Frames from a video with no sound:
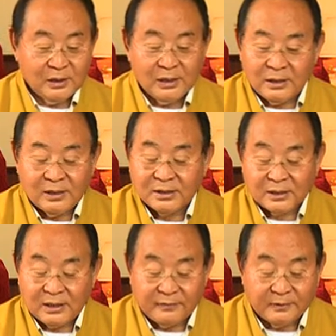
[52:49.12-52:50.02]
In these
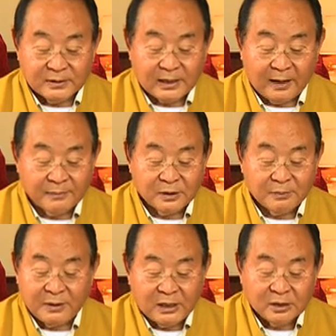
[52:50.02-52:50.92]
evil times, the
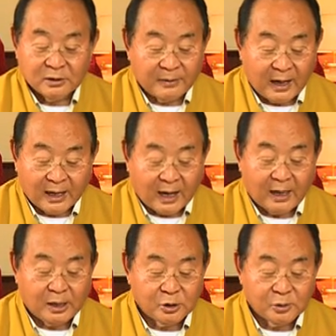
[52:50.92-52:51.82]
beings of
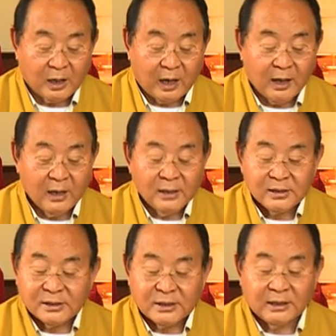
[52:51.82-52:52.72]
Akali Yuga,
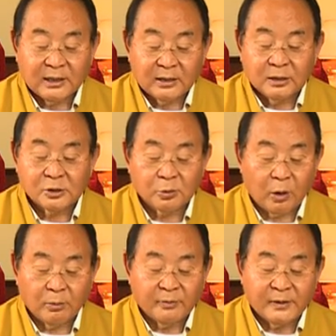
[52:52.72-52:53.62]
sinking in a
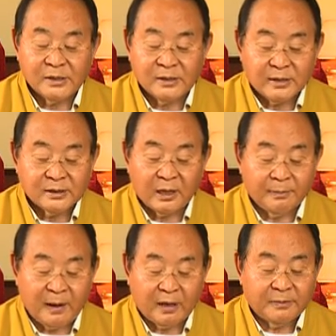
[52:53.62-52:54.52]
swamp of intense and
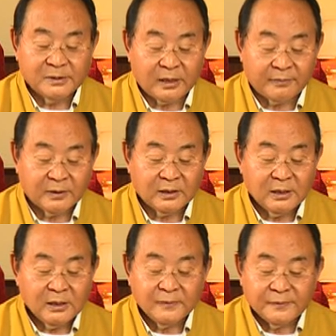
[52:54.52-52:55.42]
unbearable suffering,
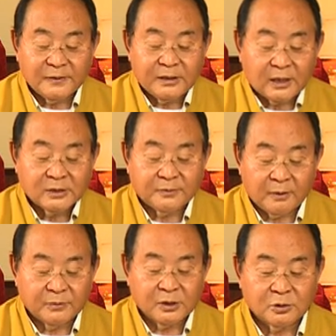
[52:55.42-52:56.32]
free us
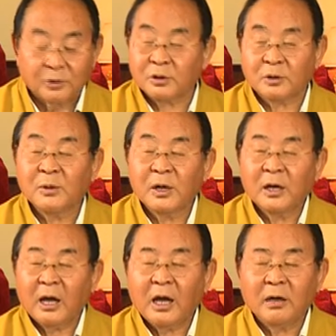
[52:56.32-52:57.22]
from this, O Guru.
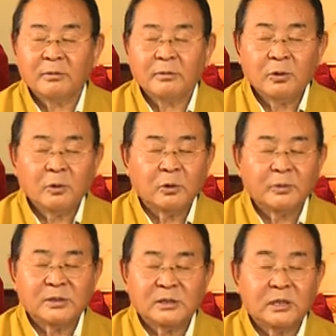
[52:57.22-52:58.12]
I
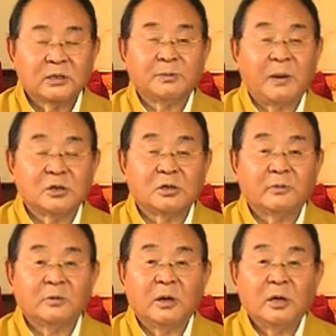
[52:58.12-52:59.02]
always think, especially
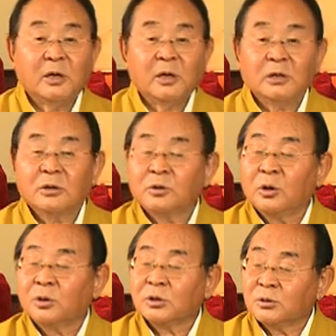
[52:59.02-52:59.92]
with the,
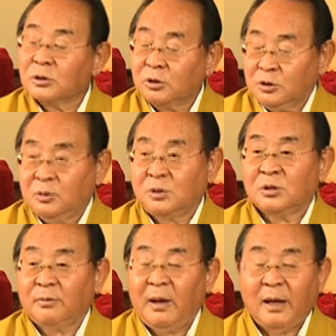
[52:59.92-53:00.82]
those
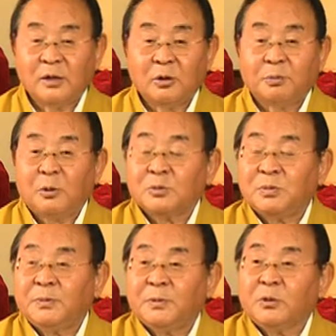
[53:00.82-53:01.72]
students of mine or those
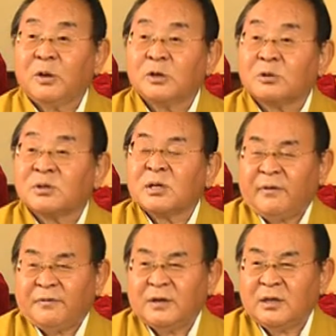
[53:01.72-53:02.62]
people going through
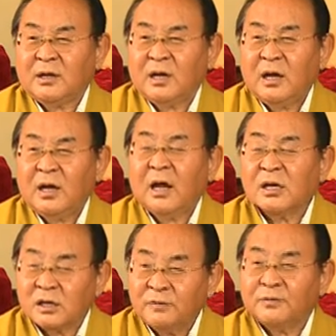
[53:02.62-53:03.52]
suffering
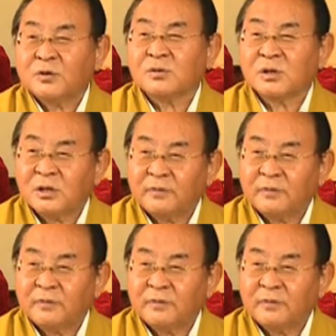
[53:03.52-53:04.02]
and confusion,